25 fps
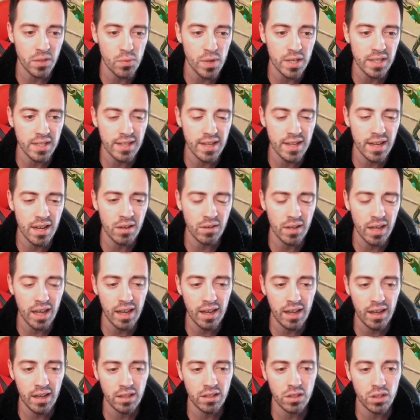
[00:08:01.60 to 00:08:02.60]
rest down
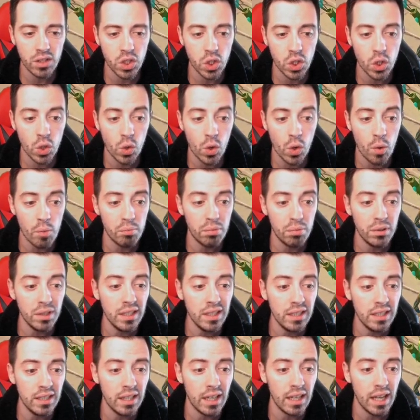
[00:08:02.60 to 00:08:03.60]
and also a
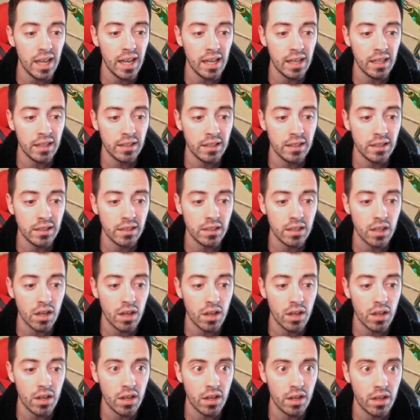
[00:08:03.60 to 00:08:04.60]
bleed and
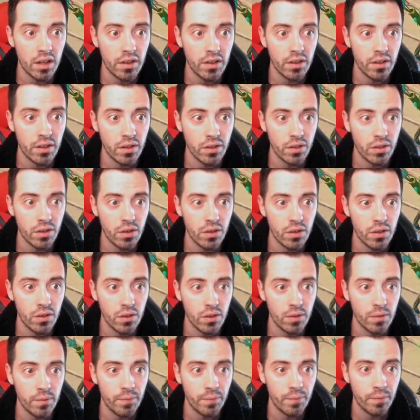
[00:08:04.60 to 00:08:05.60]
uh,
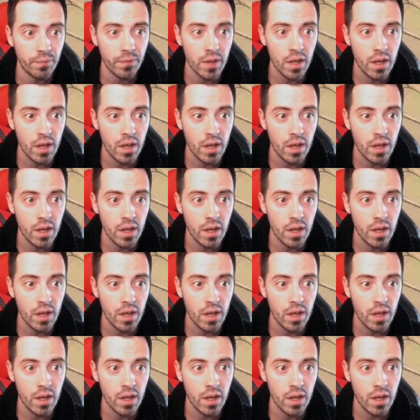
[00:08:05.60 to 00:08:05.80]
the...